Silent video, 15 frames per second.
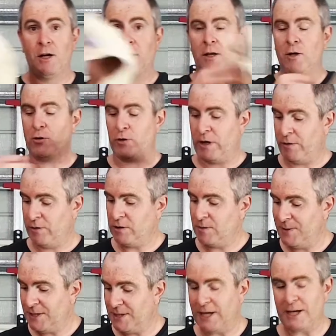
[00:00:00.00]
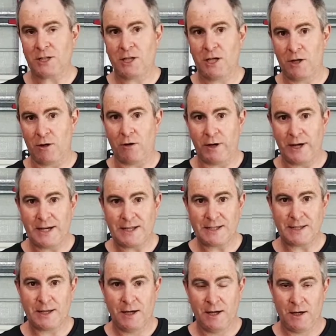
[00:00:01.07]
You're going to be touching ice,
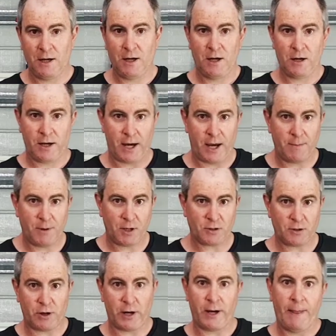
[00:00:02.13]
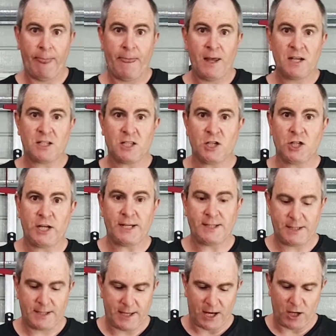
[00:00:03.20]
okay, because I suggest
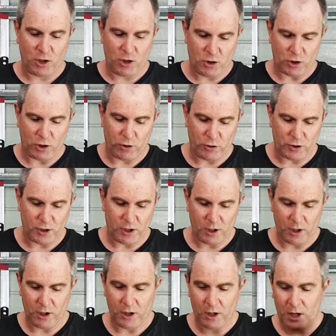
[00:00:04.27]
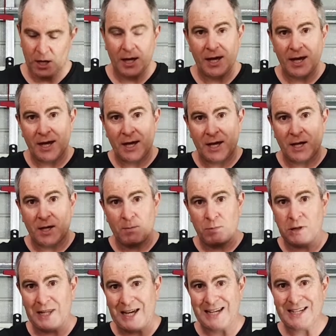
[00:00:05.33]
that you don't
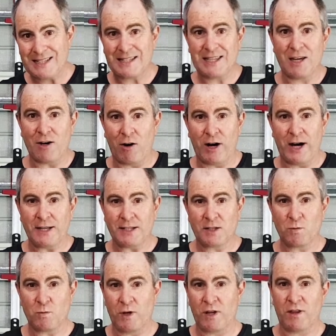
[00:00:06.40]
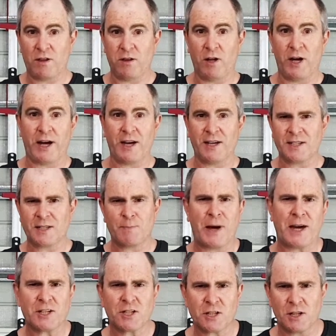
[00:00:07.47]
place the ice with like a
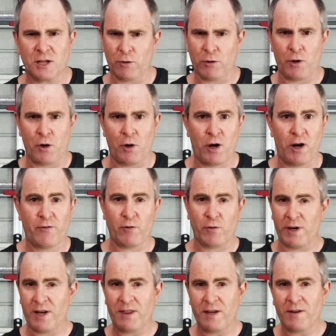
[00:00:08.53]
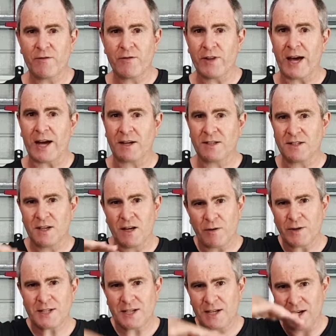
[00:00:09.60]
spatula or a knife or anything flat, because you're going
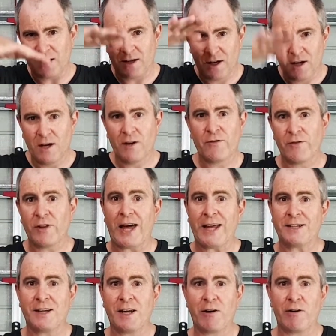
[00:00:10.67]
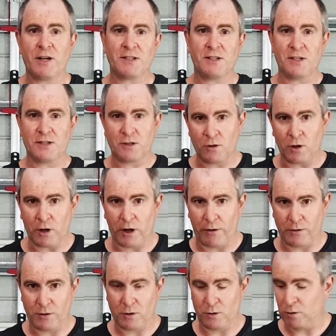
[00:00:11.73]
to get flattened areas and it's not
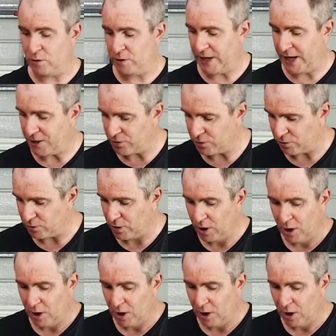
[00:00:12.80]
going to look natural.